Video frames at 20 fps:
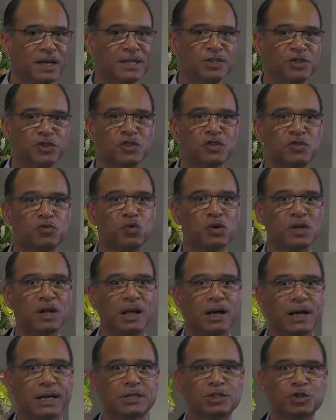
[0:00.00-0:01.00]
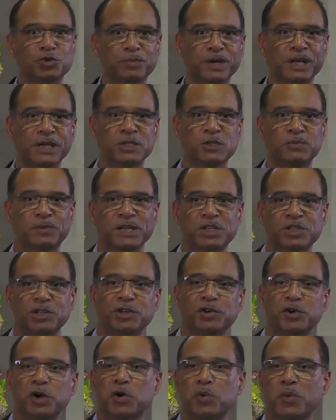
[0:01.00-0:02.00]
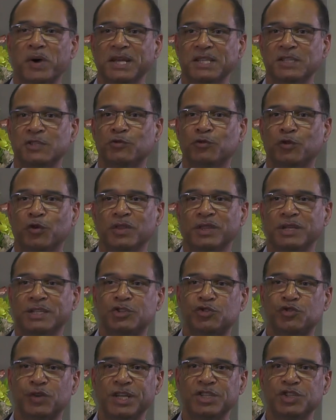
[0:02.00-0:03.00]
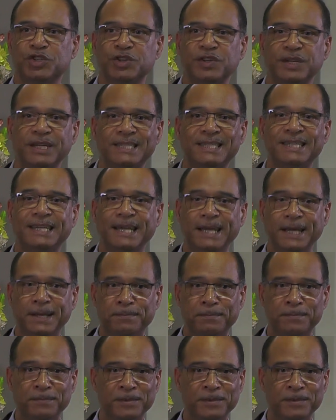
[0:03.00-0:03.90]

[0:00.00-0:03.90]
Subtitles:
I just would like to make a special request for the treasury team.